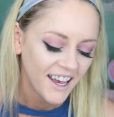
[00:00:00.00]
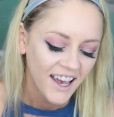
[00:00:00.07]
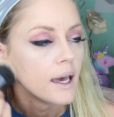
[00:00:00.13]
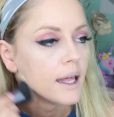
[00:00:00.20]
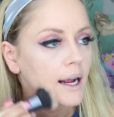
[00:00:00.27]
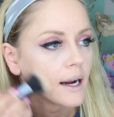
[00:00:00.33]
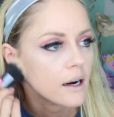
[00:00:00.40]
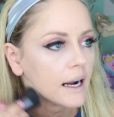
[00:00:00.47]

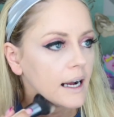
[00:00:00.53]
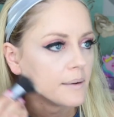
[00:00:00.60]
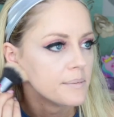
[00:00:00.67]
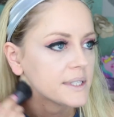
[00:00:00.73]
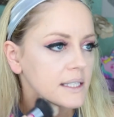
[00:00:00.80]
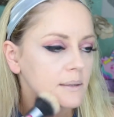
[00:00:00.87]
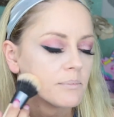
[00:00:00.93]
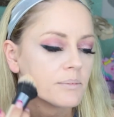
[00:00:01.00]
and I grabbed
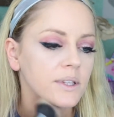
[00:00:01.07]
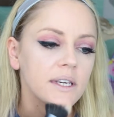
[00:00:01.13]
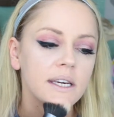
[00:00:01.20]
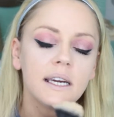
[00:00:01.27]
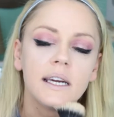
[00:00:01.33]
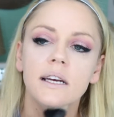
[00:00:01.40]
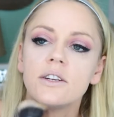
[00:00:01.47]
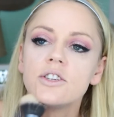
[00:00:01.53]
some
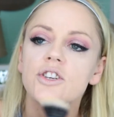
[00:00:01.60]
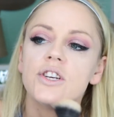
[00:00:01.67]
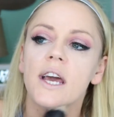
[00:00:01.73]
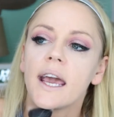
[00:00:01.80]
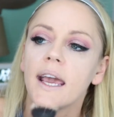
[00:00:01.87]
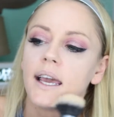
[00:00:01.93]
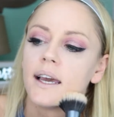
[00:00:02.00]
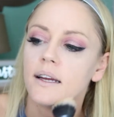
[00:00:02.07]
bleach
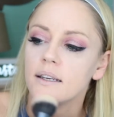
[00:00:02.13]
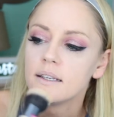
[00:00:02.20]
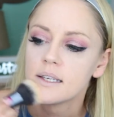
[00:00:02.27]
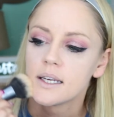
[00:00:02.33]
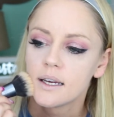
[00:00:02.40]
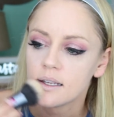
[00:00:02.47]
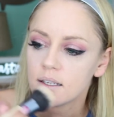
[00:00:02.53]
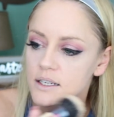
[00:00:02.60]
and
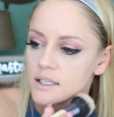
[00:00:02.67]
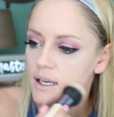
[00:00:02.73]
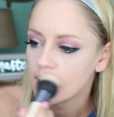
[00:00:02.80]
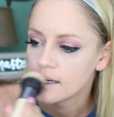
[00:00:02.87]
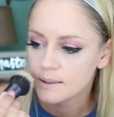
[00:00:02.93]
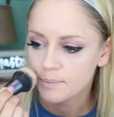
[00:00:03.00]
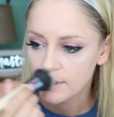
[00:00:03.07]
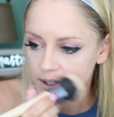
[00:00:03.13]
just kind
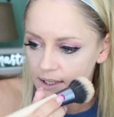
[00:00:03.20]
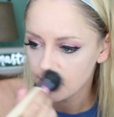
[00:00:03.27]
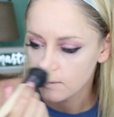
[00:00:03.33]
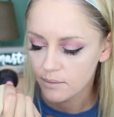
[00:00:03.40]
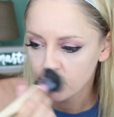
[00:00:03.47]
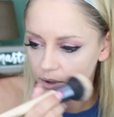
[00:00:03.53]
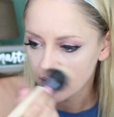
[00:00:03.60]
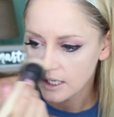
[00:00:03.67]
of spritzed it
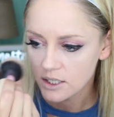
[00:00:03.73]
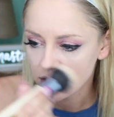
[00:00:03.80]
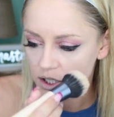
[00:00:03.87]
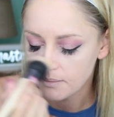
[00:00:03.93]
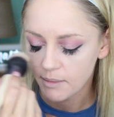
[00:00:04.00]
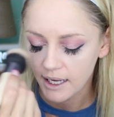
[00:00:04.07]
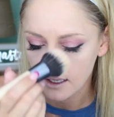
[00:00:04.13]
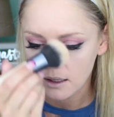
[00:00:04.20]
with bleach to
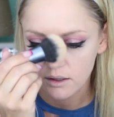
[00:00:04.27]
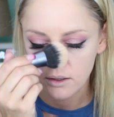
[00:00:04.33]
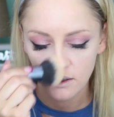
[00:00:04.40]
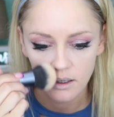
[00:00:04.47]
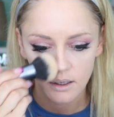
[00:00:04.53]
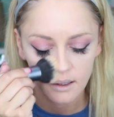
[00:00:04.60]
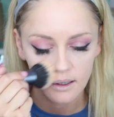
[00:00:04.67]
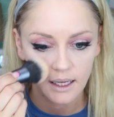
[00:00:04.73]
make it
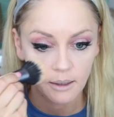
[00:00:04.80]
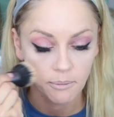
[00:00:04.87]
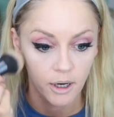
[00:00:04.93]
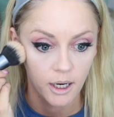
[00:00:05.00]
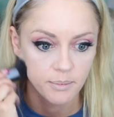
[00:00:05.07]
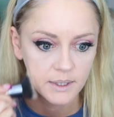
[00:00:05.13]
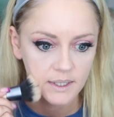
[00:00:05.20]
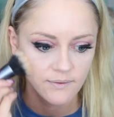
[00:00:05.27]
look like
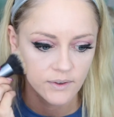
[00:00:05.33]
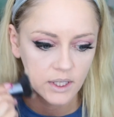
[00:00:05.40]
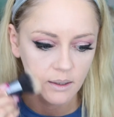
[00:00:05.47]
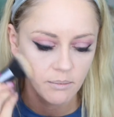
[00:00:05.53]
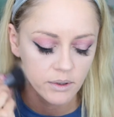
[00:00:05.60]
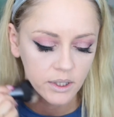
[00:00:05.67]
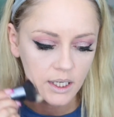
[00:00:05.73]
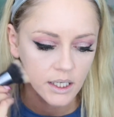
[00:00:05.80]
purposefully
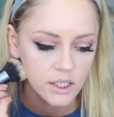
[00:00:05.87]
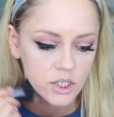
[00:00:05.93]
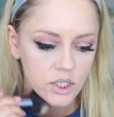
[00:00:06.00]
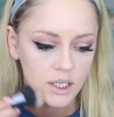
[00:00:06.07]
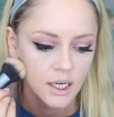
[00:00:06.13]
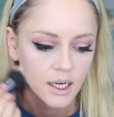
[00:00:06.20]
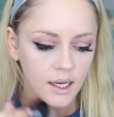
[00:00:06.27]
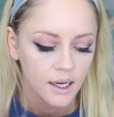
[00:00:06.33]

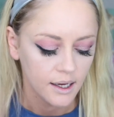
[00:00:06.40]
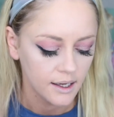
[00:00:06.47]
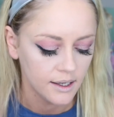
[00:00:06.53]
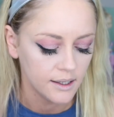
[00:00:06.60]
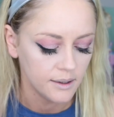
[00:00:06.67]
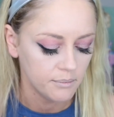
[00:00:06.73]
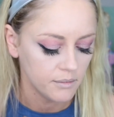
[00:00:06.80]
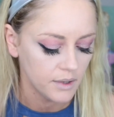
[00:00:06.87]
bleached.
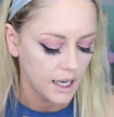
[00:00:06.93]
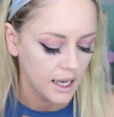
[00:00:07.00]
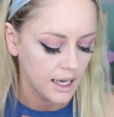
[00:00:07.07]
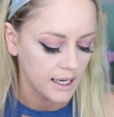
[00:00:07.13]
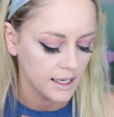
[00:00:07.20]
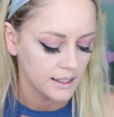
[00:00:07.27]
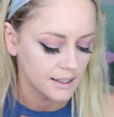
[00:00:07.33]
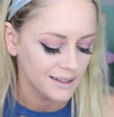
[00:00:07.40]
Um,
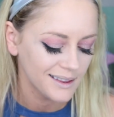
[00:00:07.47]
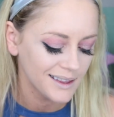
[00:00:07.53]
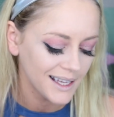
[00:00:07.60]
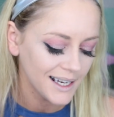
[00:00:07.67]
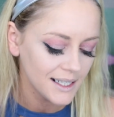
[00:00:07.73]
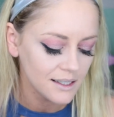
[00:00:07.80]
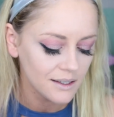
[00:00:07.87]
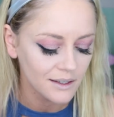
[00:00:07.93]
and
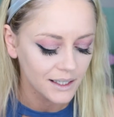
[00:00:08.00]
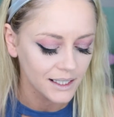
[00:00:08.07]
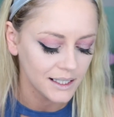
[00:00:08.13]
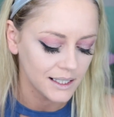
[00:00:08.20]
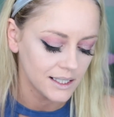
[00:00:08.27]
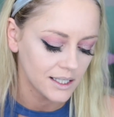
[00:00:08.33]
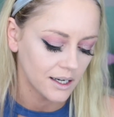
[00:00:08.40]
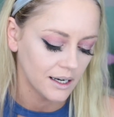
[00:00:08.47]
that didn't
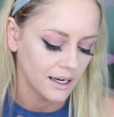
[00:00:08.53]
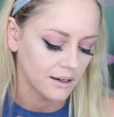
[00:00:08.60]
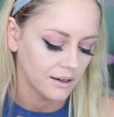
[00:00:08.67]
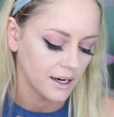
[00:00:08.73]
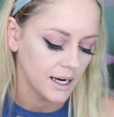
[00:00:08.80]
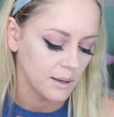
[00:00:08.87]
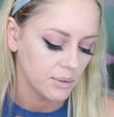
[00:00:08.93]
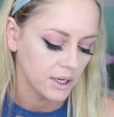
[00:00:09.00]
really turn out
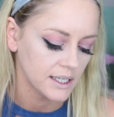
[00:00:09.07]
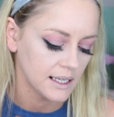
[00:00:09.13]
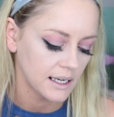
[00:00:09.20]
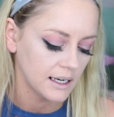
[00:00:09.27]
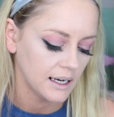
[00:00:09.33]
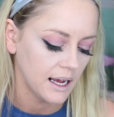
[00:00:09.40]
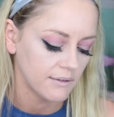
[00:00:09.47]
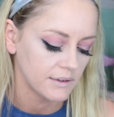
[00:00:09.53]
great because I
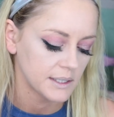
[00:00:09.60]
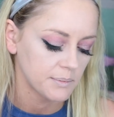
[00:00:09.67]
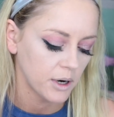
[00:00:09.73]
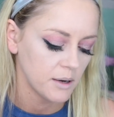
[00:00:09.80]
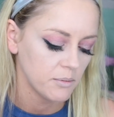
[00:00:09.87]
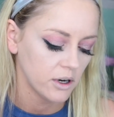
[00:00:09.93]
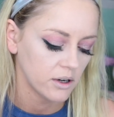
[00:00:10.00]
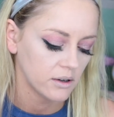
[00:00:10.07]
didn't have a
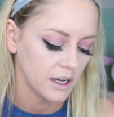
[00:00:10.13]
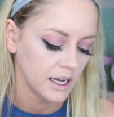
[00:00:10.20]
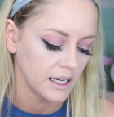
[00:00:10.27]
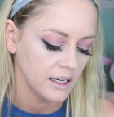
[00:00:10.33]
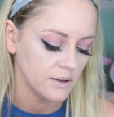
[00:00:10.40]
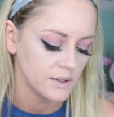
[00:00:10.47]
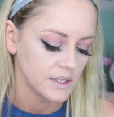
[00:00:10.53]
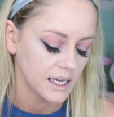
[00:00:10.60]
spray bottle. I
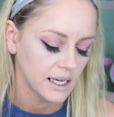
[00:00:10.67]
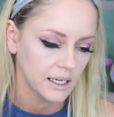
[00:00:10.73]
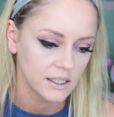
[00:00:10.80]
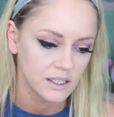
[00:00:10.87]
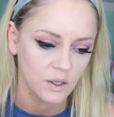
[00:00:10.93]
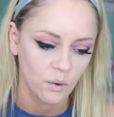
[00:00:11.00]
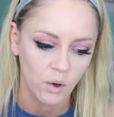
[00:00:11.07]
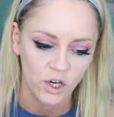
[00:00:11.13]
used like a
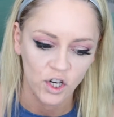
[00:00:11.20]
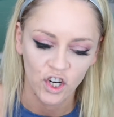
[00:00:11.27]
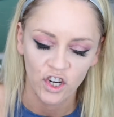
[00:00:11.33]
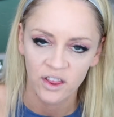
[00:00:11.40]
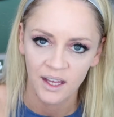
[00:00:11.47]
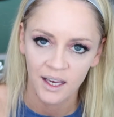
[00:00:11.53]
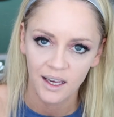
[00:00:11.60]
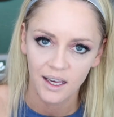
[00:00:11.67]
squirter
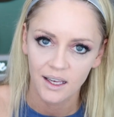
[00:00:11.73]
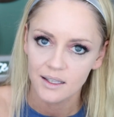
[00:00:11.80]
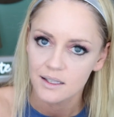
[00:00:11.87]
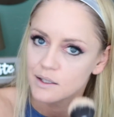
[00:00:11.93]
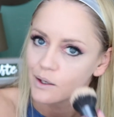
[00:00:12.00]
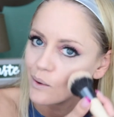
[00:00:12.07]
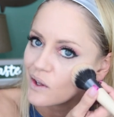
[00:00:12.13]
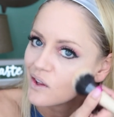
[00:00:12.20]
thing.
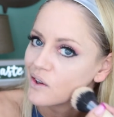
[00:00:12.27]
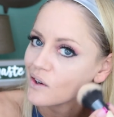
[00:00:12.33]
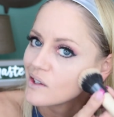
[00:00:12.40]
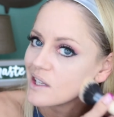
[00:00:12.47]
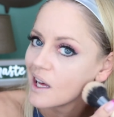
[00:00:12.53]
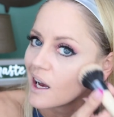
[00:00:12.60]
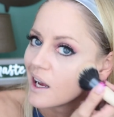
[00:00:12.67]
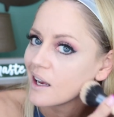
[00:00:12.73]
So it
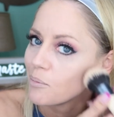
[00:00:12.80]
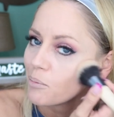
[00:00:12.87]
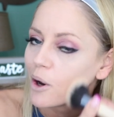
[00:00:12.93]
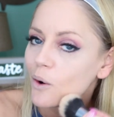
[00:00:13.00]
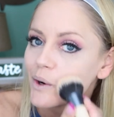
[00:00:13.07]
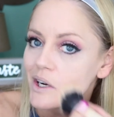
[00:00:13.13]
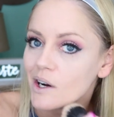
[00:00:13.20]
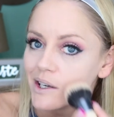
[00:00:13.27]
looks like
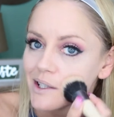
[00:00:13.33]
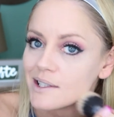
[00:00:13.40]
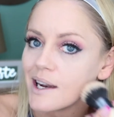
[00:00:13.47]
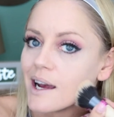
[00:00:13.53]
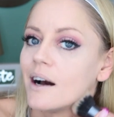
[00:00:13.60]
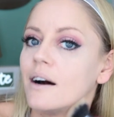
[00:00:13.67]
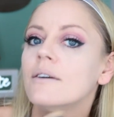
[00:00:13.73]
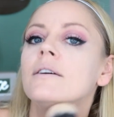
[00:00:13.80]
polka dots
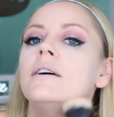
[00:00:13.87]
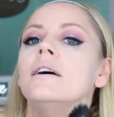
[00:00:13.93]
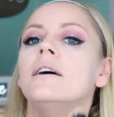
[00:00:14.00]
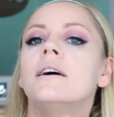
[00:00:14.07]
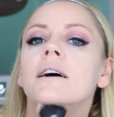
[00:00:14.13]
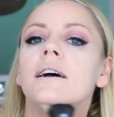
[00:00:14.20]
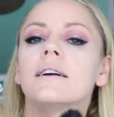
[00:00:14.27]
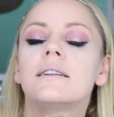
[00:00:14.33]
now
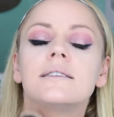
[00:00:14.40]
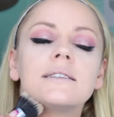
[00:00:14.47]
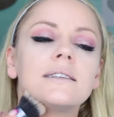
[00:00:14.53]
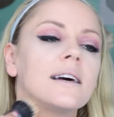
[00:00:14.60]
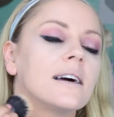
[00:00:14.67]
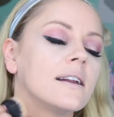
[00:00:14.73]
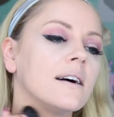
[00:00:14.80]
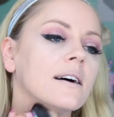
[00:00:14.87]

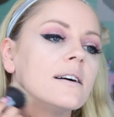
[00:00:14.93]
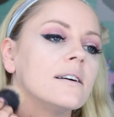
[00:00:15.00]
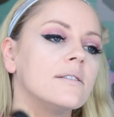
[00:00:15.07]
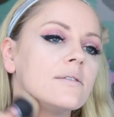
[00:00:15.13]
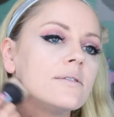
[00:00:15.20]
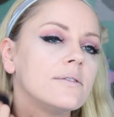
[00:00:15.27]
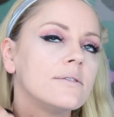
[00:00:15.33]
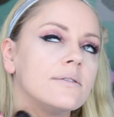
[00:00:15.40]
instead of